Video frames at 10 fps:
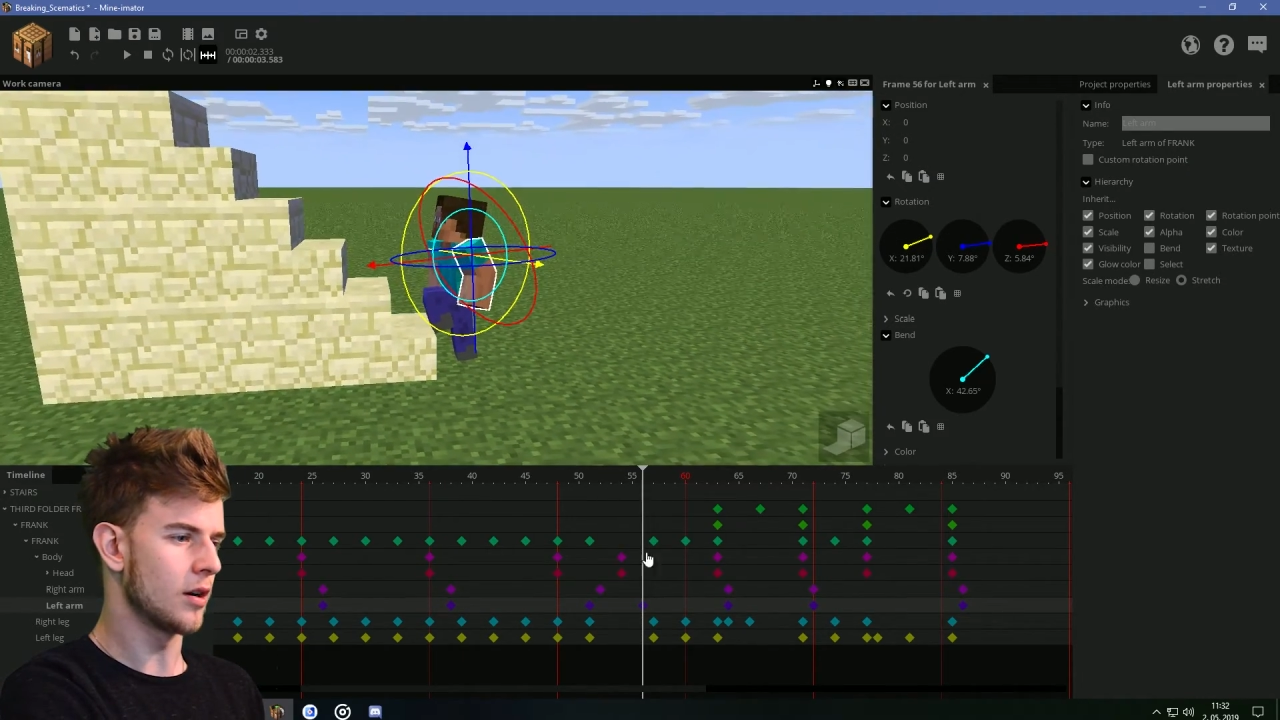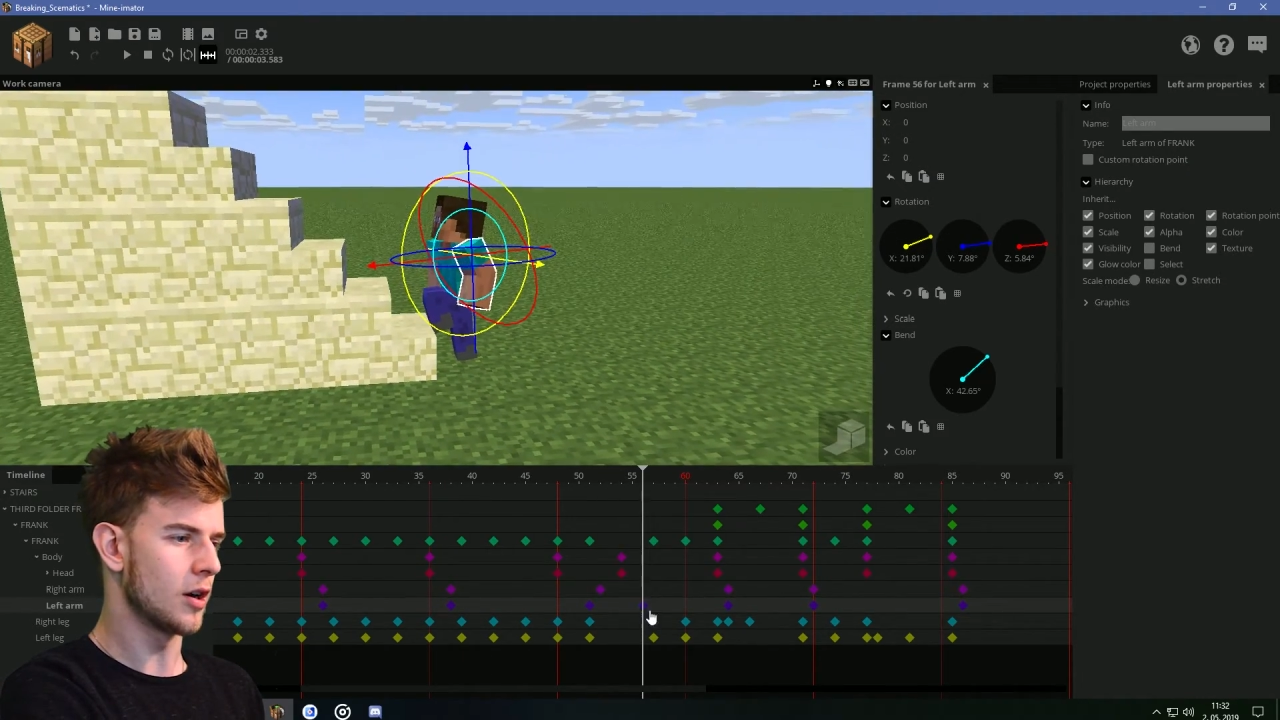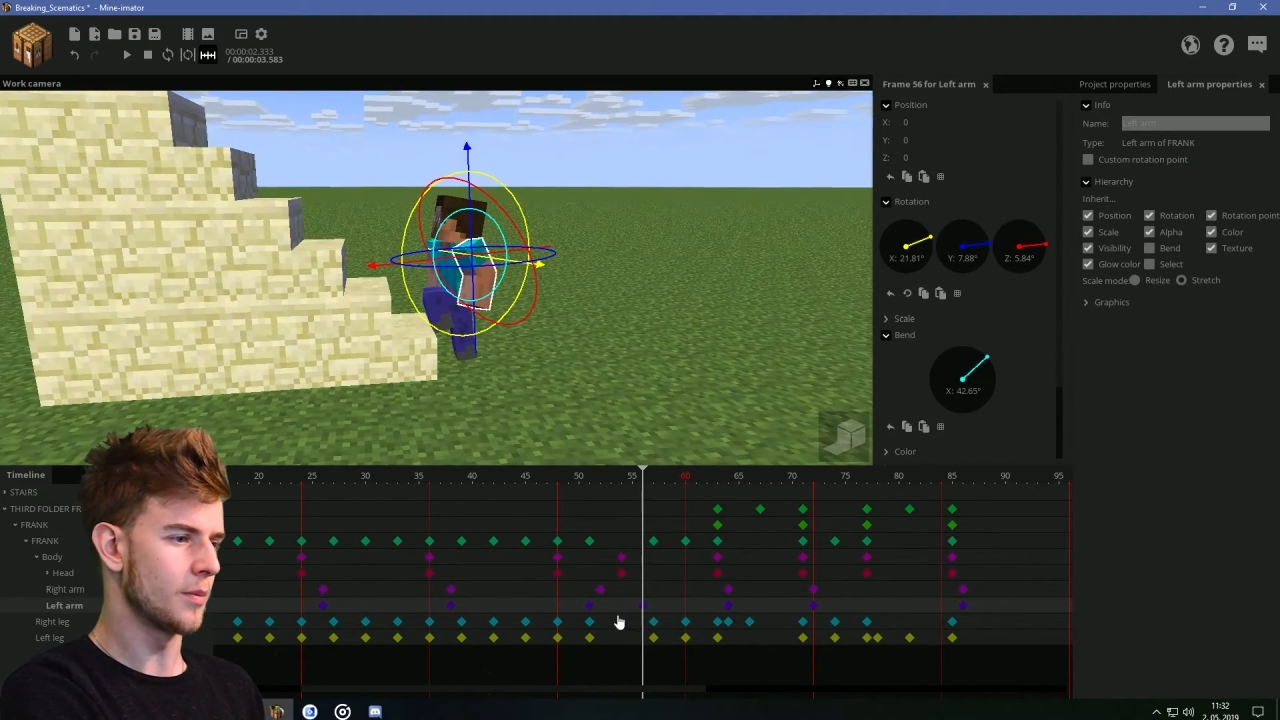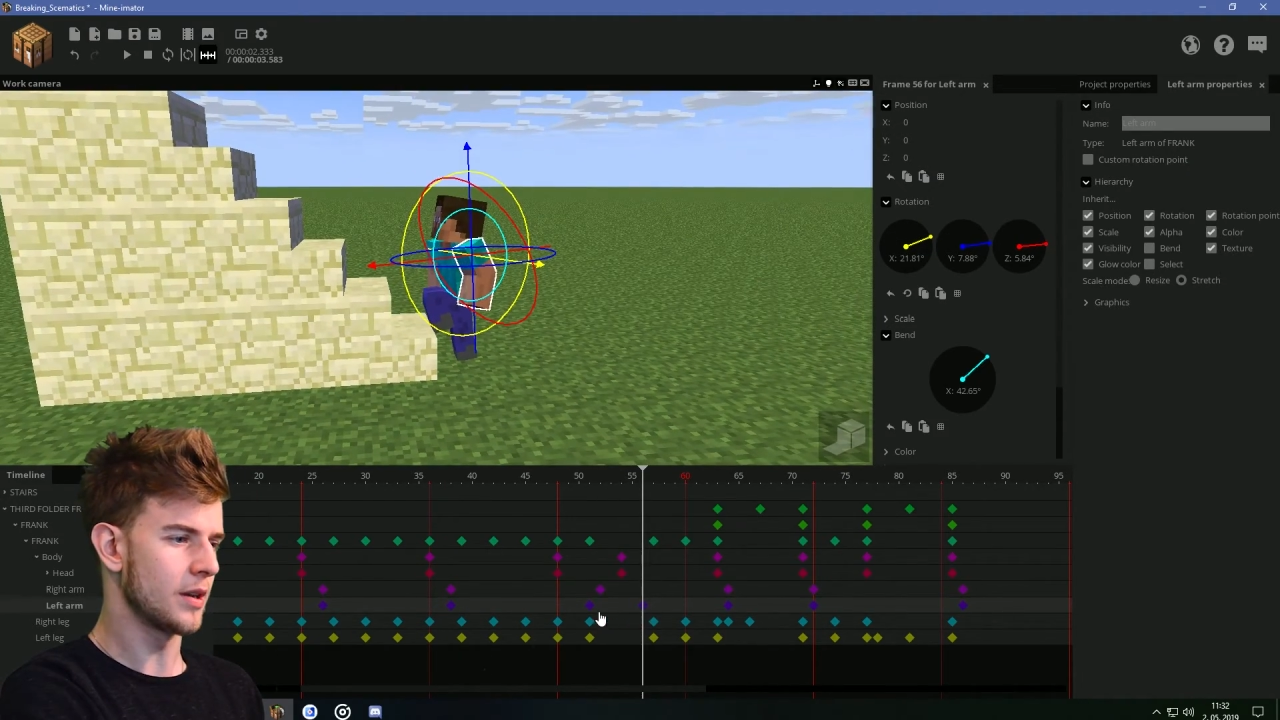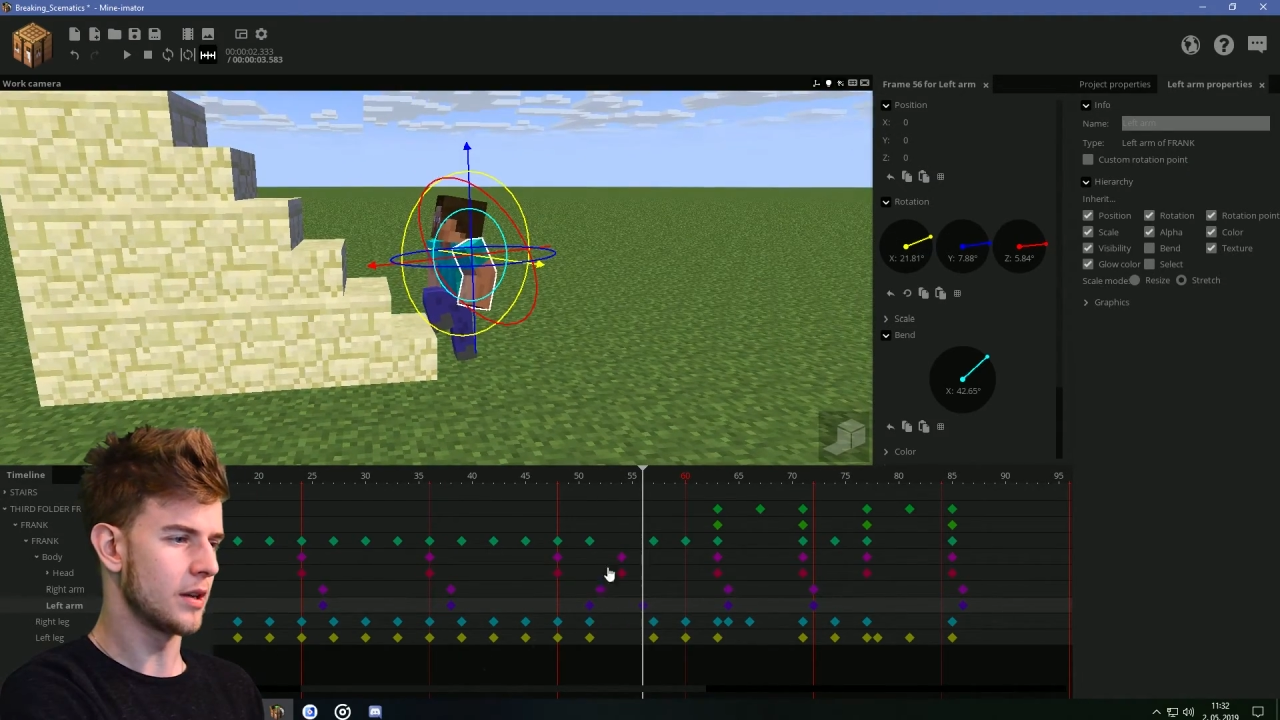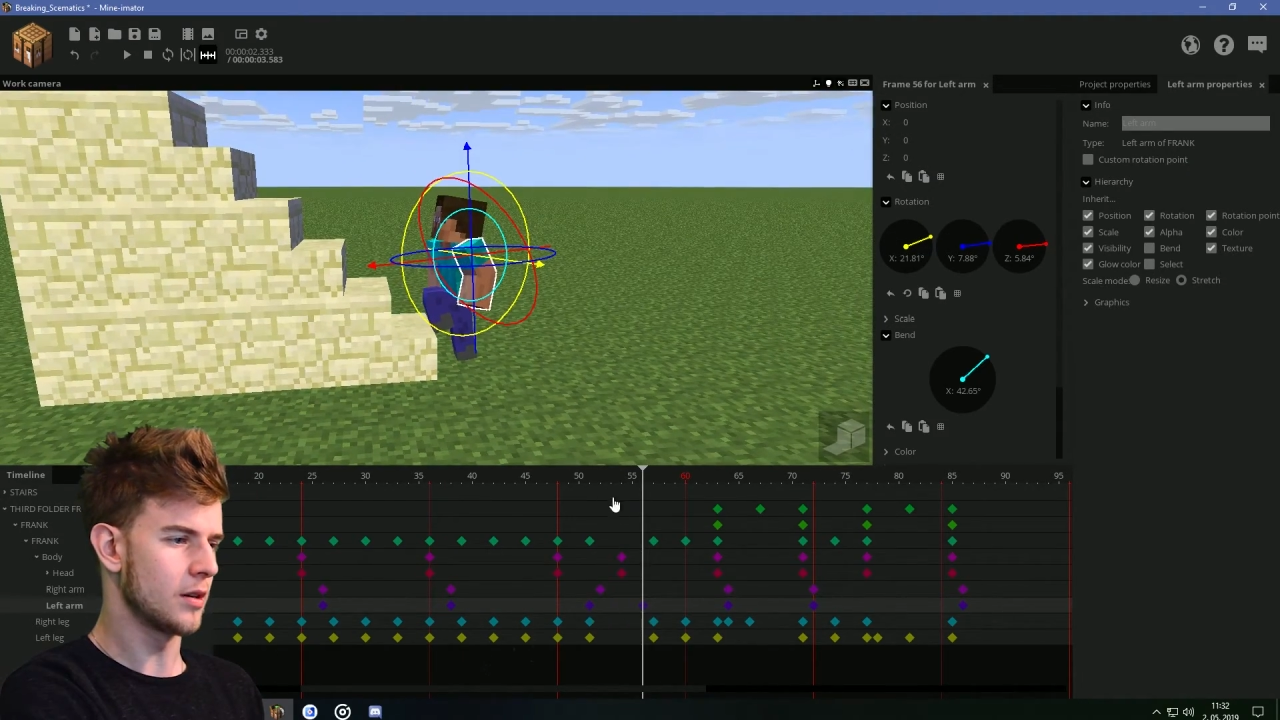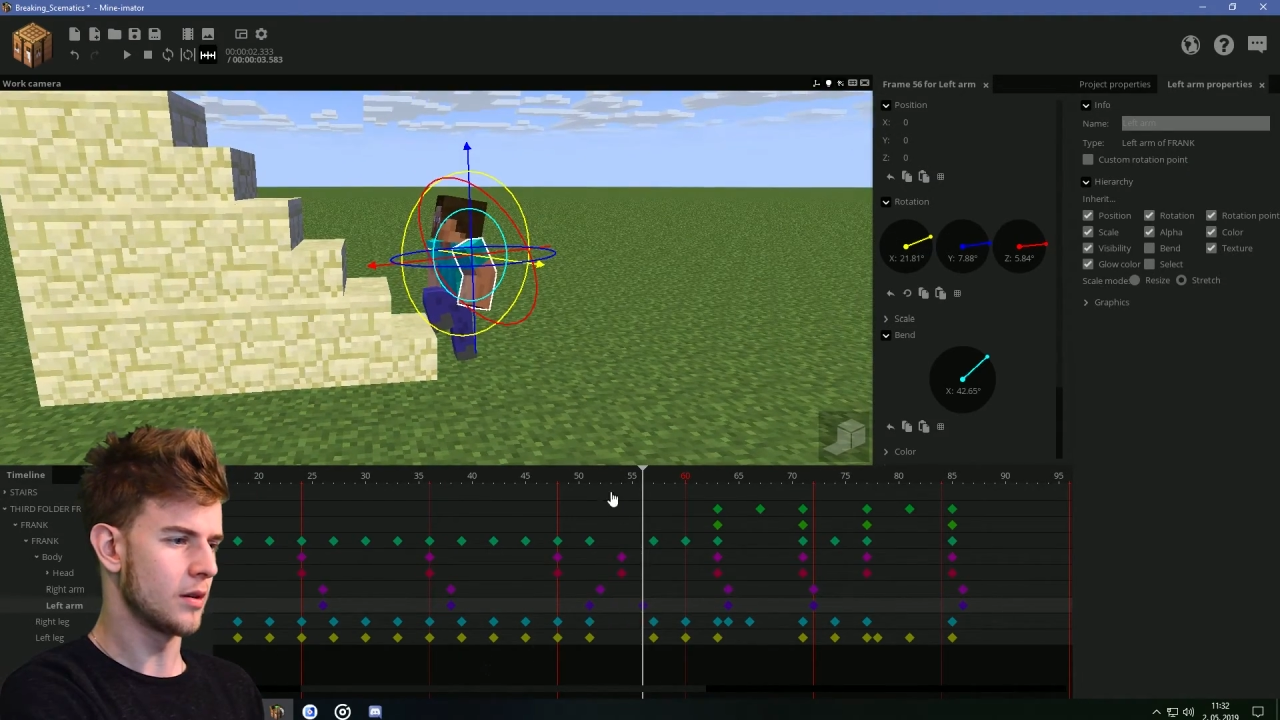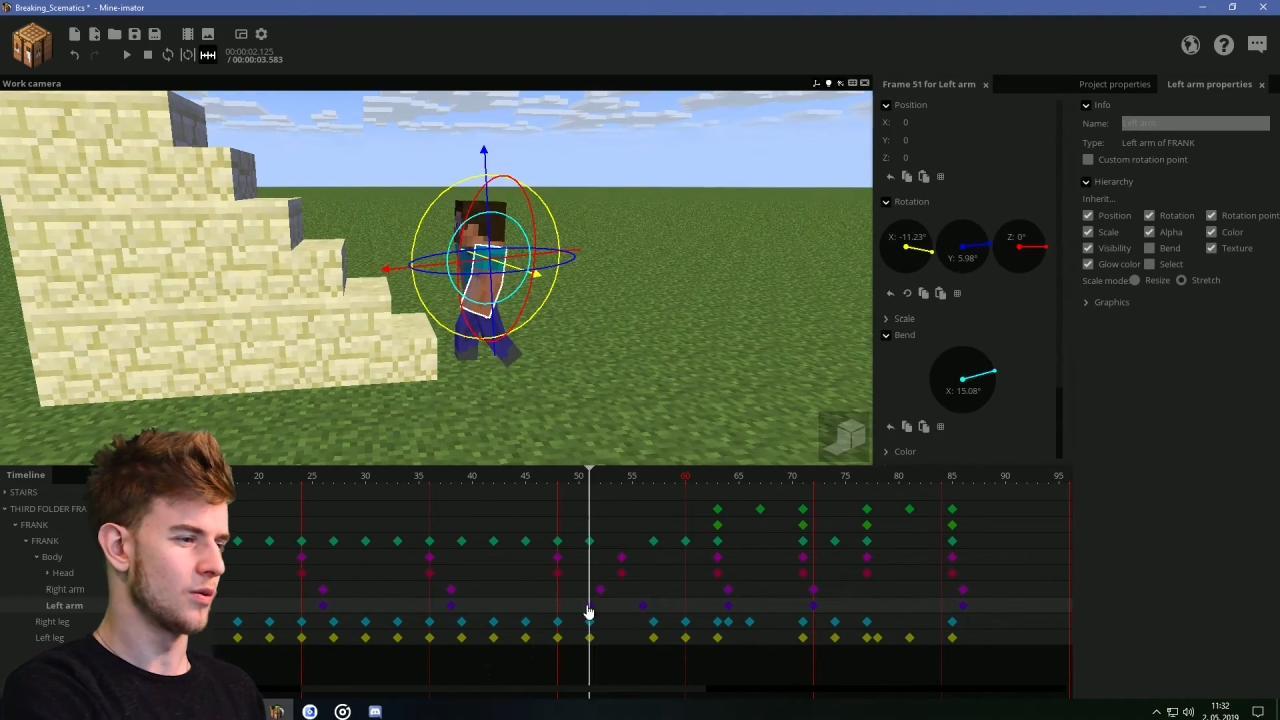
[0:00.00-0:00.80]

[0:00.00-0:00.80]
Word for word: arm here.